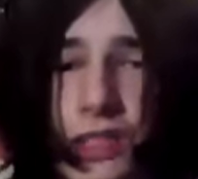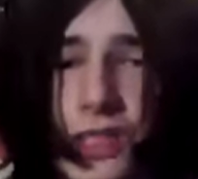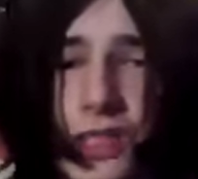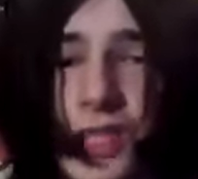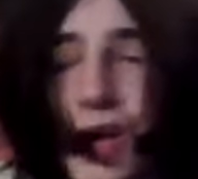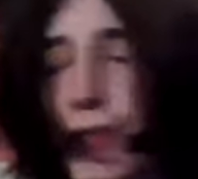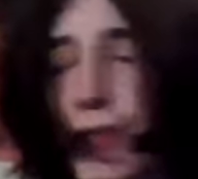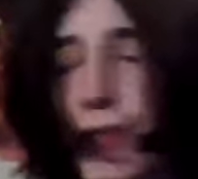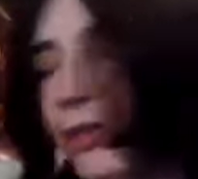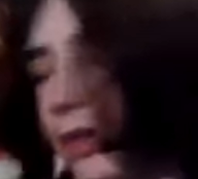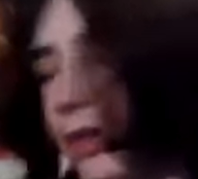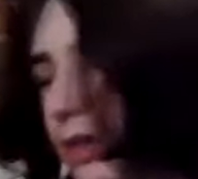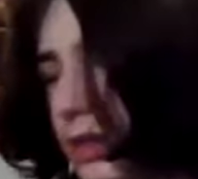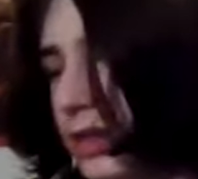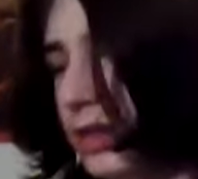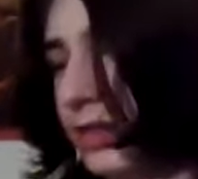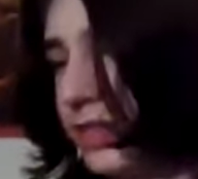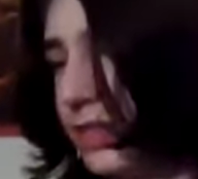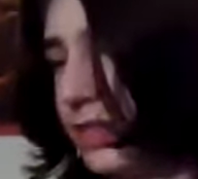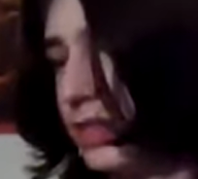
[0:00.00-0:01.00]
definitely
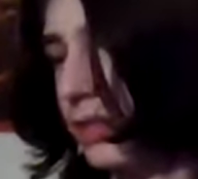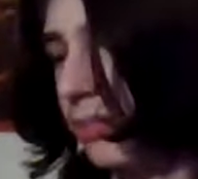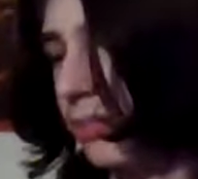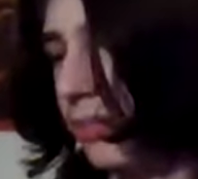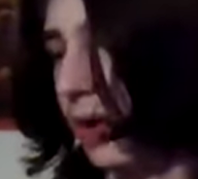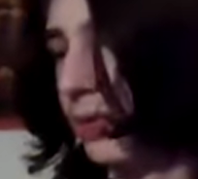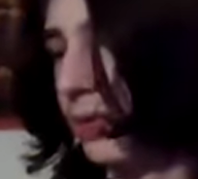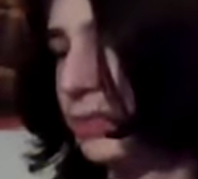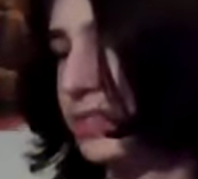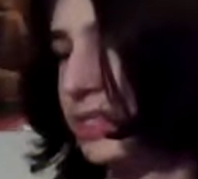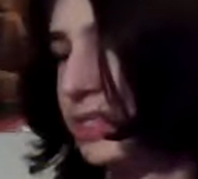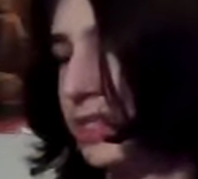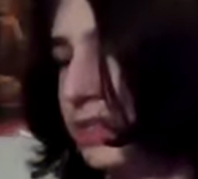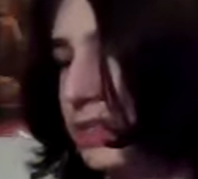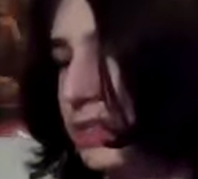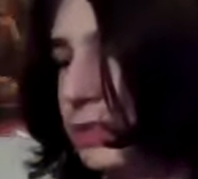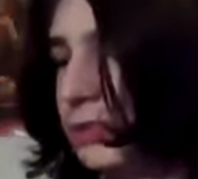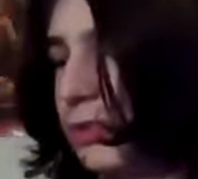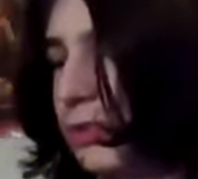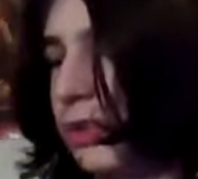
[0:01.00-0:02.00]
listen to Bone
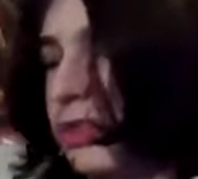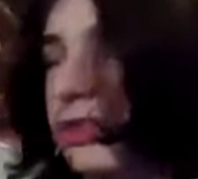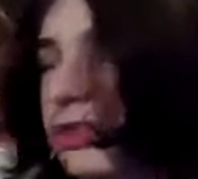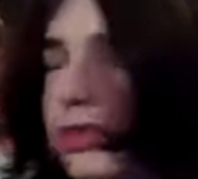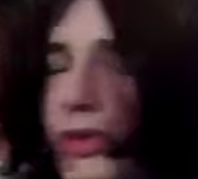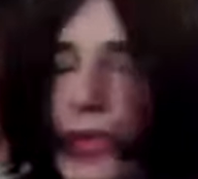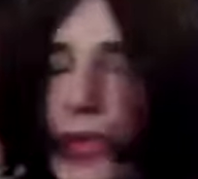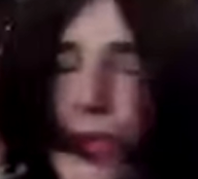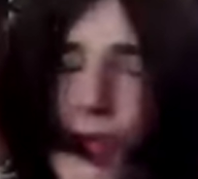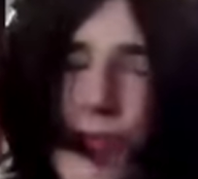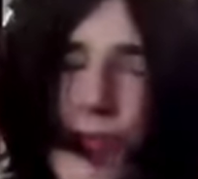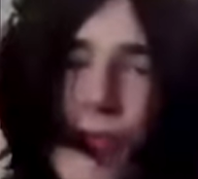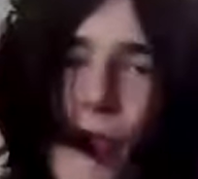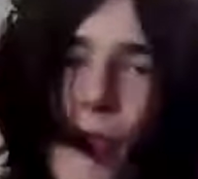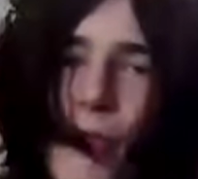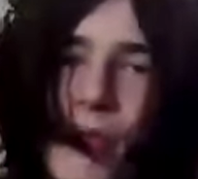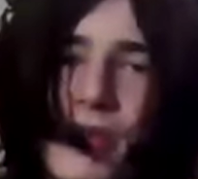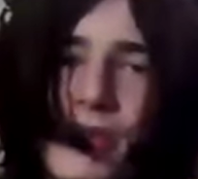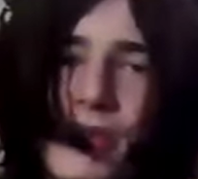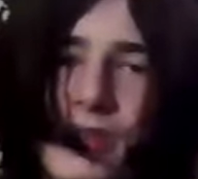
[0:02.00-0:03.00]
Sickness with Theatre of
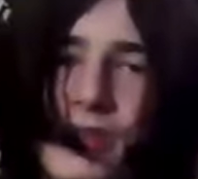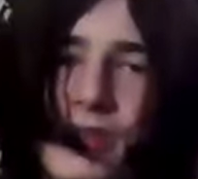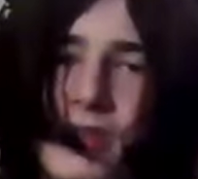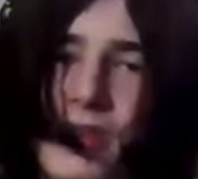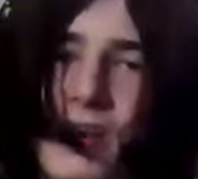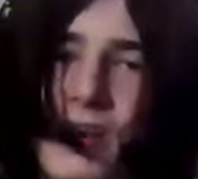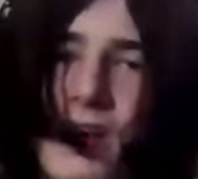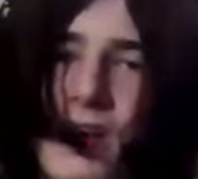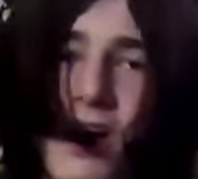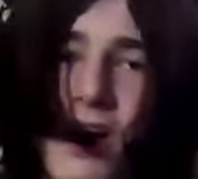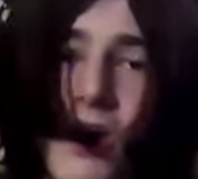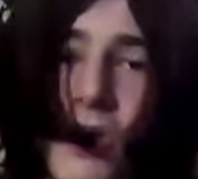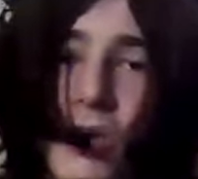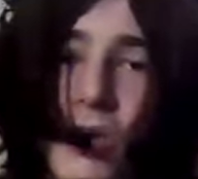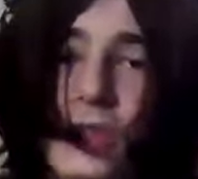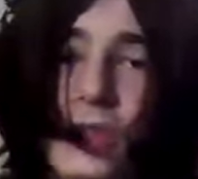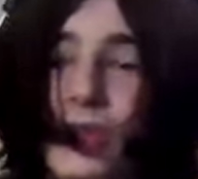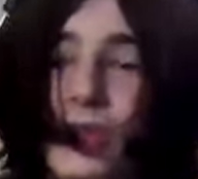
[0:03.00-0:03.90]
Morbidity. Also,